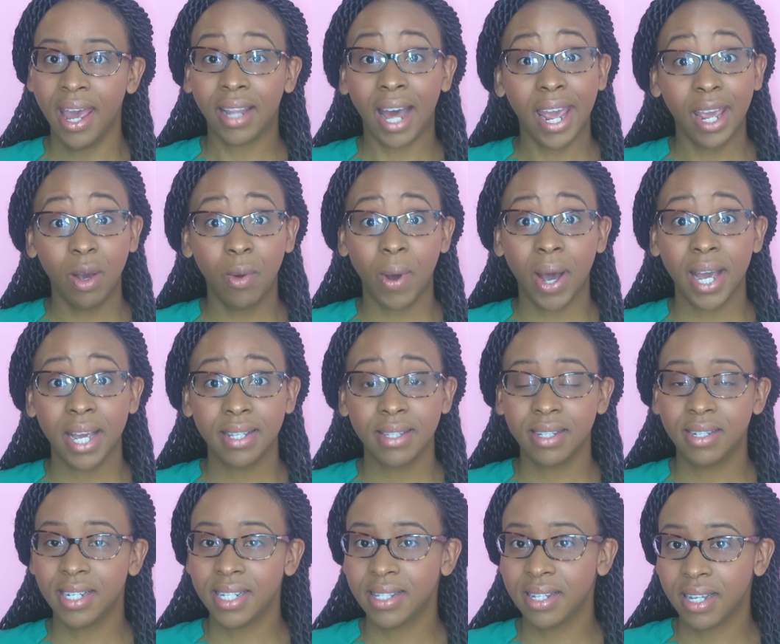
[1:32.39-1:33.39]

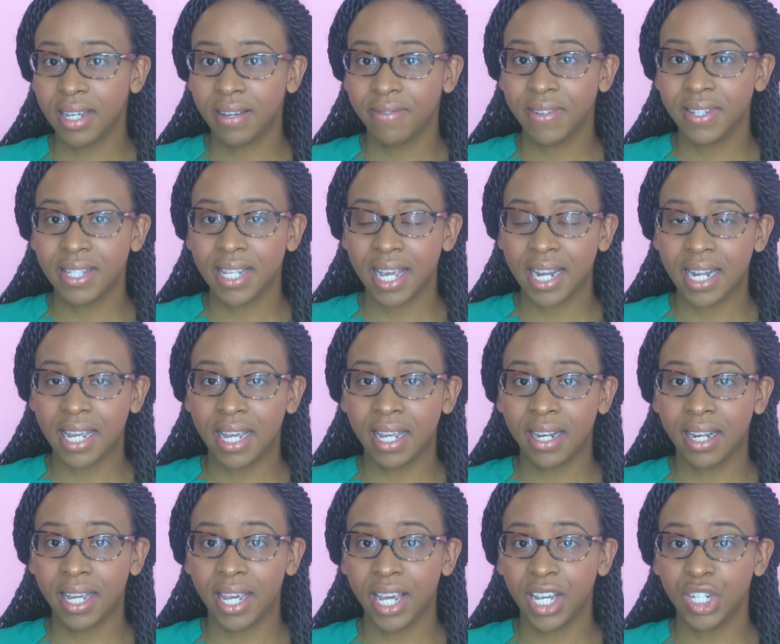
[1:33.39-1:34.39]
Likewise, it doesn't give us any
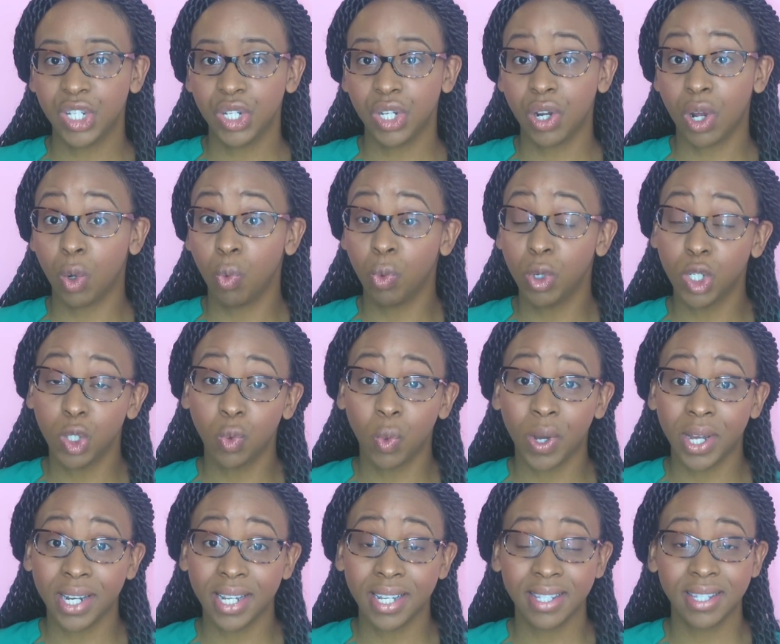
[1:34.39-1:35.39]
indication on which
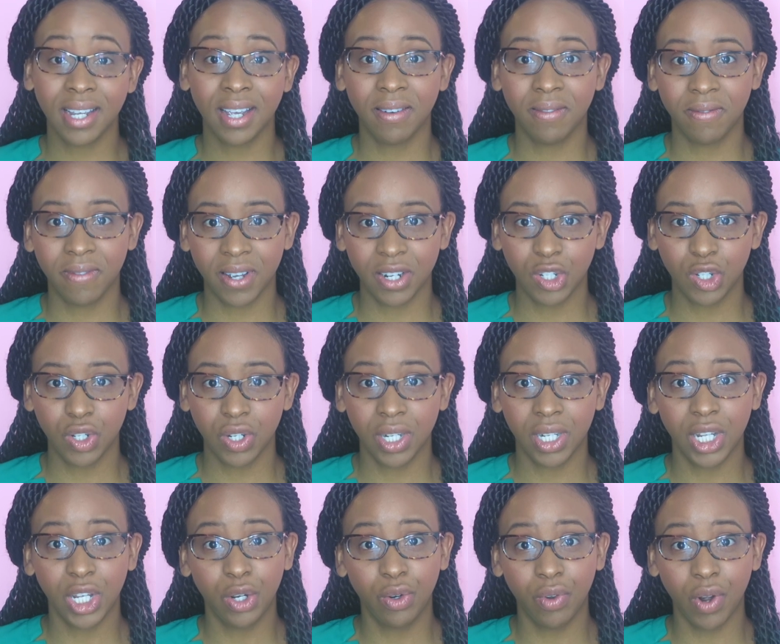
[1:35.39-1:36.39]
one is
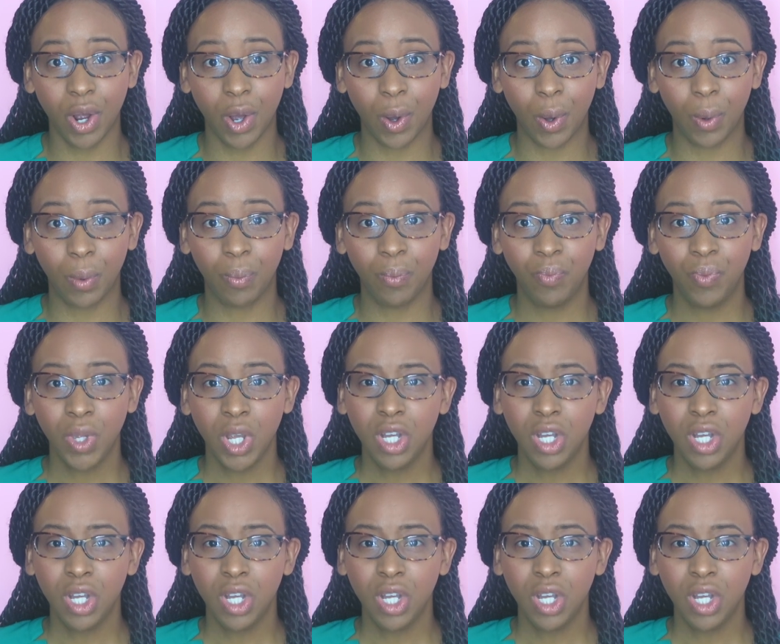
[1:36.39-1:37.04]
conventionally grown.